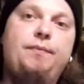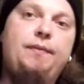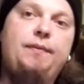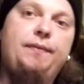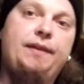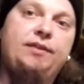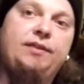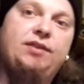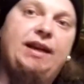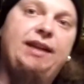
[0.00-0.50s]

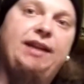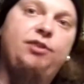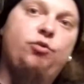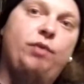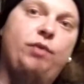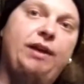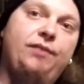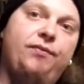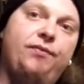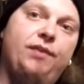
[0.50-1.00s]
the title
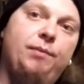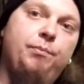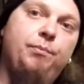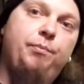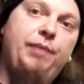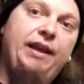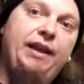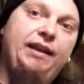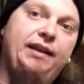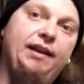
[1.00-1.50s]
track from
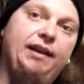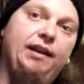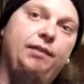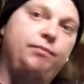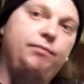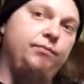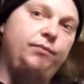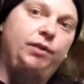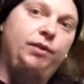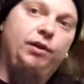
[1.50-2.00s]
Painkiller,
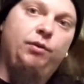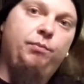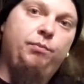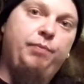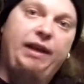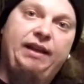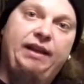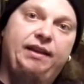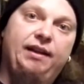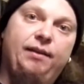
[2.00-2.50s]
you know
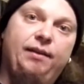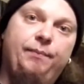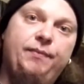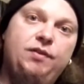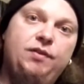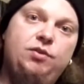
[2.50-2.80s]
Painkiller.